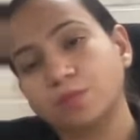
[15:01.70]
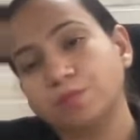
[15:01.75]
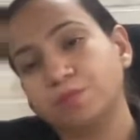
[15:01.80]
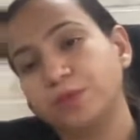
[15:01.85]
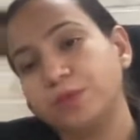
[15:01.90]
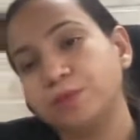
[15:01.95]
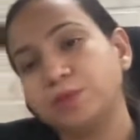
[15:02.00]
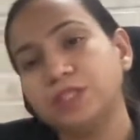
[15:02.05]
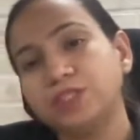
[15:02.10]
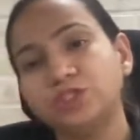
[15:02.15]

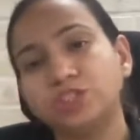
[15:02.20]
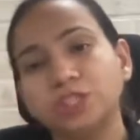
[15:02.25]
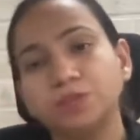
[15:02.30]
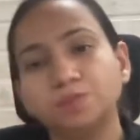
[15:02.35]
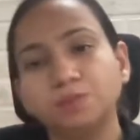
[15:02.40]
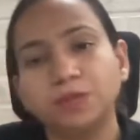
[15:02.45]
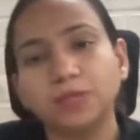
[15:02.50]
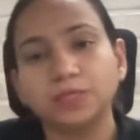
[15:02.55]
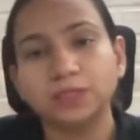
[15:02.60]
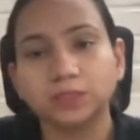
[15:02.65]

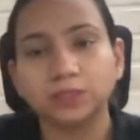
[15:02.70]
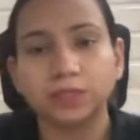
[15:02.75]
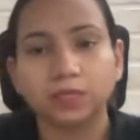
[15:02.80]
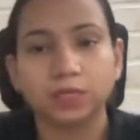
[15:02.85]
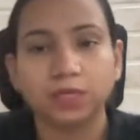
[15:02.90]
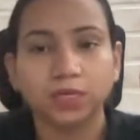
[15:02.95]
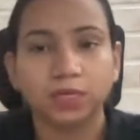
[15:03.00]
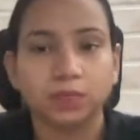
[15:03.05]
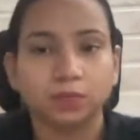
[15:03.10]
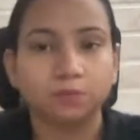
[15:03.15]
Pb3 plus
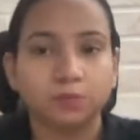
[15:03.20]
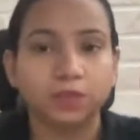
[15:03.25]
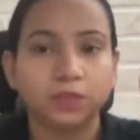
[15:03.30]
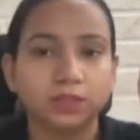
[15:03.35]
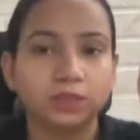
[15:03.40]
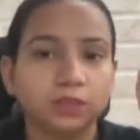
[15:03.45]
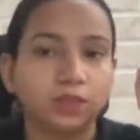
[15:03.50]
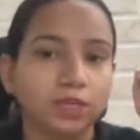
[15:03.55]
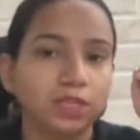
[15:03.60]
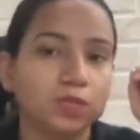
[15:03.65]

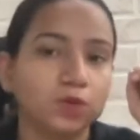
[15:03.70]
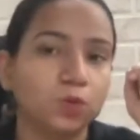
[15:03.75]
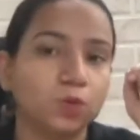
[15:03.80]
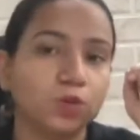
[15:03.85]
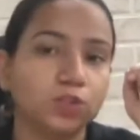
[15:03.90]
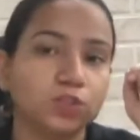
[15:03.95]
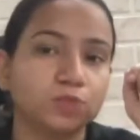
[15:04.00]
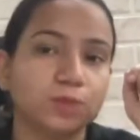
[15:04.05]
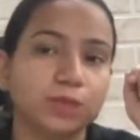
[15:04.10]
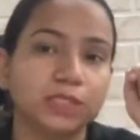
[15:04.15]

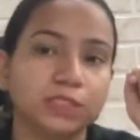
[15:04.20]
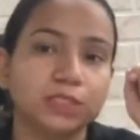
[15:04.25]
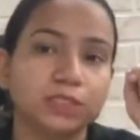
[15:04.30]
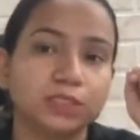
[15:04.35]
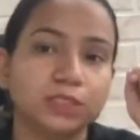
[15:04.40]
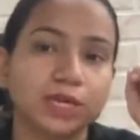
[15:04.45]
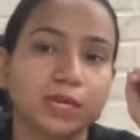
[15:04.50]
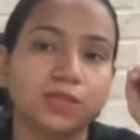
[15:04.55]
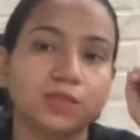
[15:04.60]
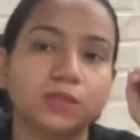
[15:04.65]
3OH
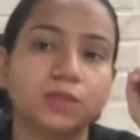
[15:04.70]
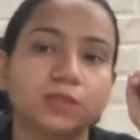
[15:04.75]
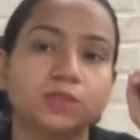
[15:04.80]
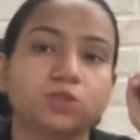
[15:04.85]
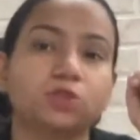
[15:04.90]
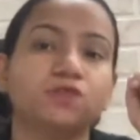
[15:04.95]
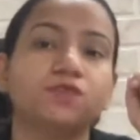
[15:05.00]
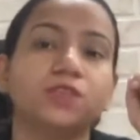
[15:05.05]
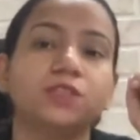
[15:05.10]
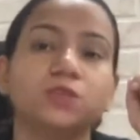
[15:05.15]
minus ion.
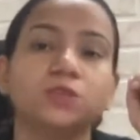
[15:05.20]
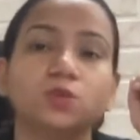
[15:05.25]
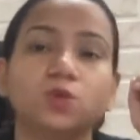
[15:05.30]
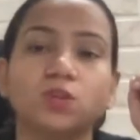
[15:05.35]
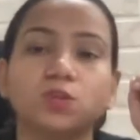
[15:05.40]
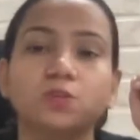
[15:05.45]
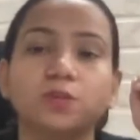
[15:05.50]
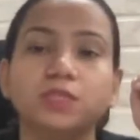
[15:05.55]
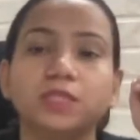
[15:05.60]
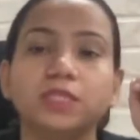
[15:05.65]
So if its
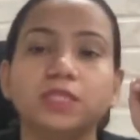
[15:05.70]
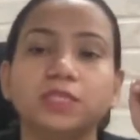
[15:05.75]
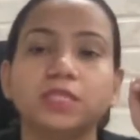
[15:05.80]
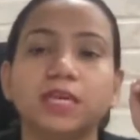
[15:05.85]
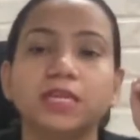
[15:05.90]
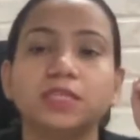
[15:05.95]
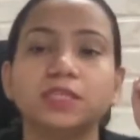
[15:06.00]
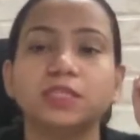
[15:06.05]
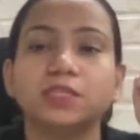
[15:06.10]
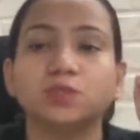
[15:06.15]
solubility is
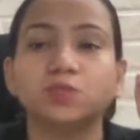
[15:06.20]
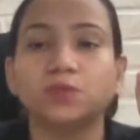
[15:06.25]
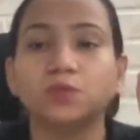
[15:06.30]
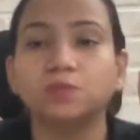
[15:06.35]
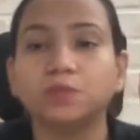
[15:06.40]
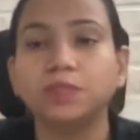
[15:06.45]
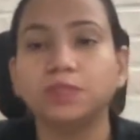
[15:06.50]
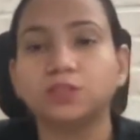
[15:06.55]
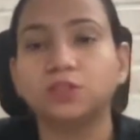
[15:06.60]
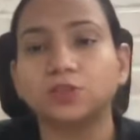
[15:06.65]
S, it will
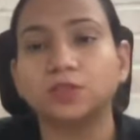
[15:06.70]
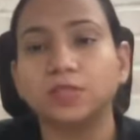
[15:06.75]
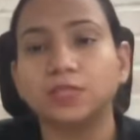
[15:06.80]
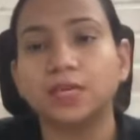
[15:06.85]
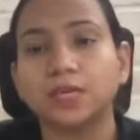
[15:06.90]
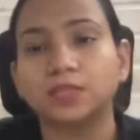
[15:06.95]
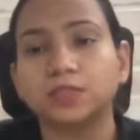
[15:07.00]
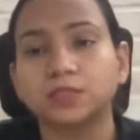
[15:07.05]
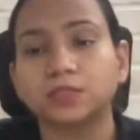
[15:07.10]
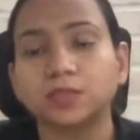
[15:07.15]
be
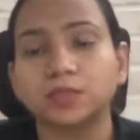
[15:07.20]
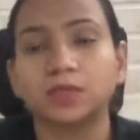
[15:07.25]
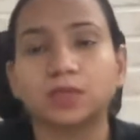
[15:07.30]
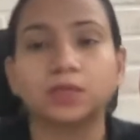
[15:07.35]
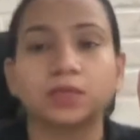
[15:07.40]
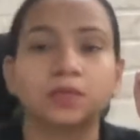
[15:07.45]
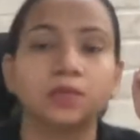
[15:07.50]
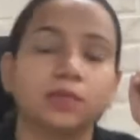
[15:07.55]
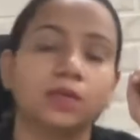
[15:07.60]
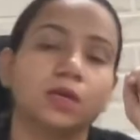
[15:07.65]
3S.
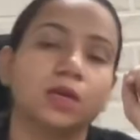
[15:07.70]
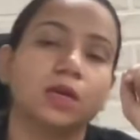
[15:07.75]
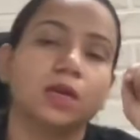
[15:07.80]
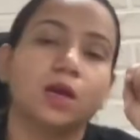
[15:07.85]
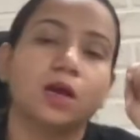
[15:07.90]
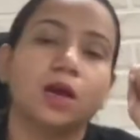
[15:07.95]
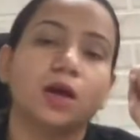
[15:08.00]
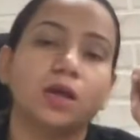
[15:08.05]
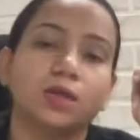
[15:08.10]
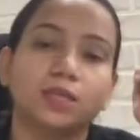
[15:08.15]

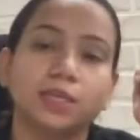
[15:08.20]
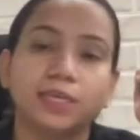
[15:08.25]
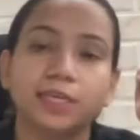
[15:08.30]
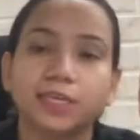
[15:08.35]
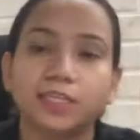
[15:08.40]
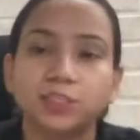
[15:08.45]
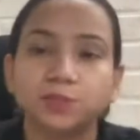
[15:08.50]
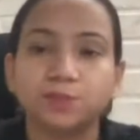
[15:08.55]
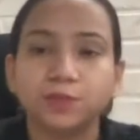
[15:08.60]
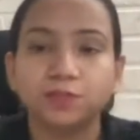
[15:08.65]

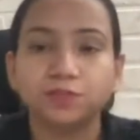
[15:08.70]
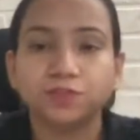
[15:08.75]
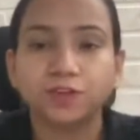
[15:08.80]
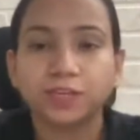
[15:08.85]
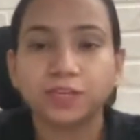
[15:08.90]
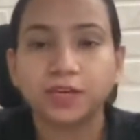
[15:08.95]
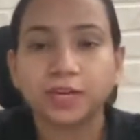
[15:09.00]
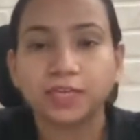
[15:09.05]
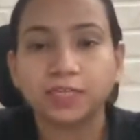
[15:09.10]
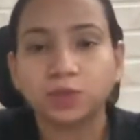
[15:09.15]
KSP if
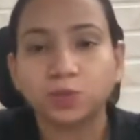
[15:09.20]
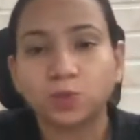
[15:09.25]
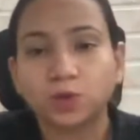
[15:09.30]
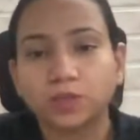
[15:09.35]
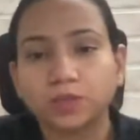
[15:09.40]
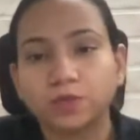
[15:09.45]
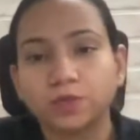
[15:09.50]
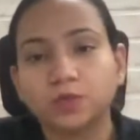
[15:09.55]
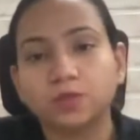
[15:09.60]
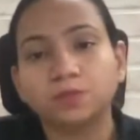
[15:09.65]
I write,
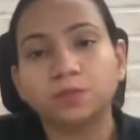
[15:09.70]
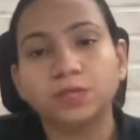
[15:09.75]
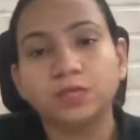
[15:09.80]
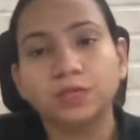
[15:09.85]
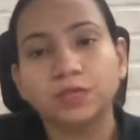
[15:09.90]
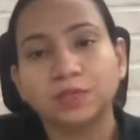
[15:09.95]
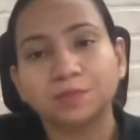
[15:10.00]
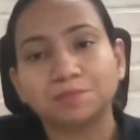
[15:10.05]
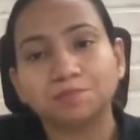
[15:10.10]
what it will be?